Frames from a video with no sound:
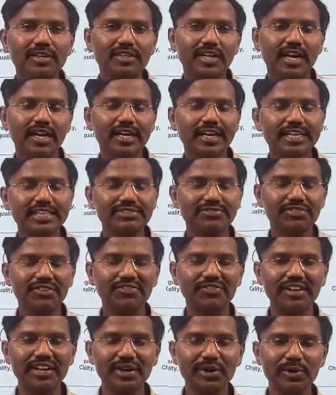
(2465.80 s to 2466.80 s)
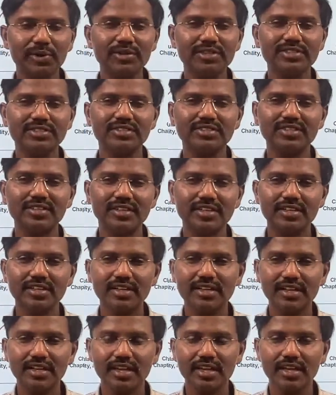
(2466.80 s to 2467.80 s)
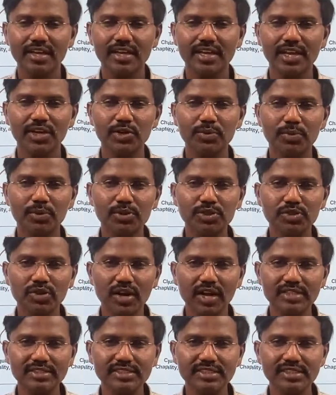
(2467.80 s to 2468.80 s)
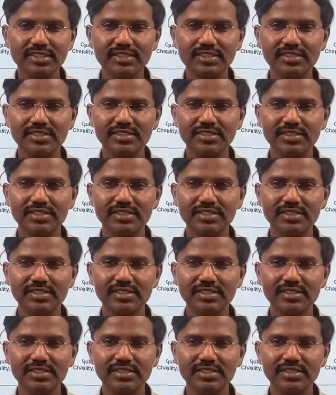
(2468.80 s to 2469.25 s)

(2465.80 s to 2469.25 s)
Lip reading: contains 15 rules? Can you pose your answers?